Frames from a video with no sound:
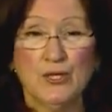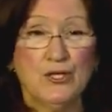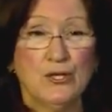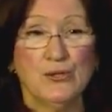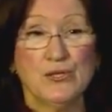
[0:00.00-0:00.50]

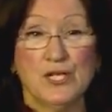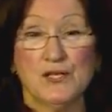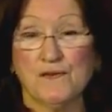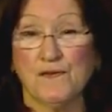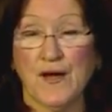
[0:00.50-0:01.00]
use his
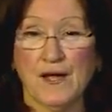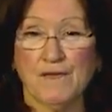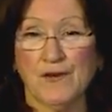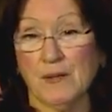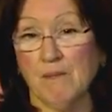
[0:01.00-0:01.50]

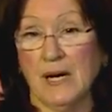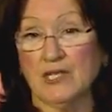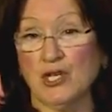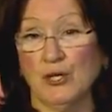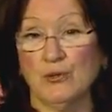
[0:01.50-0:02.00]
favorite
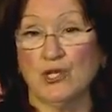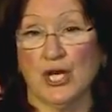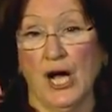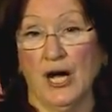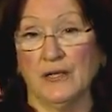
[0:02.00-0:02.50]
macho
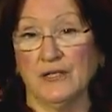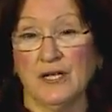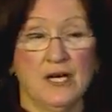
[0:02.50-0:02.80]
chant,